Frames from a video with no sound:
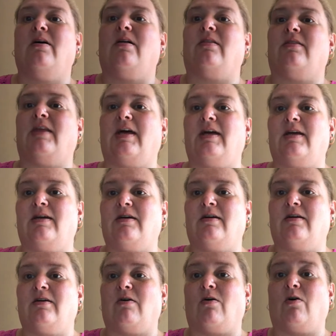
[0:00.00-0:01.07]
they
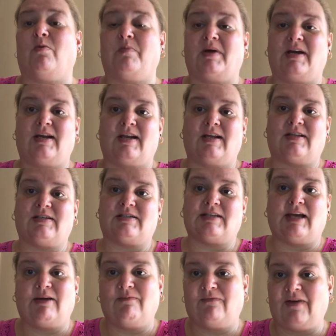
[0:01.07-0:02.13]
are made at the
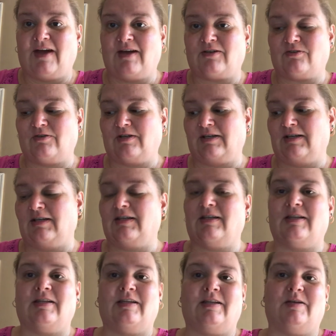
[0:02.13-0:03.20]
same factory
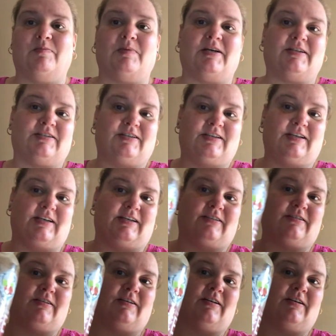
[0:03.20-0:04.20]
that makes these.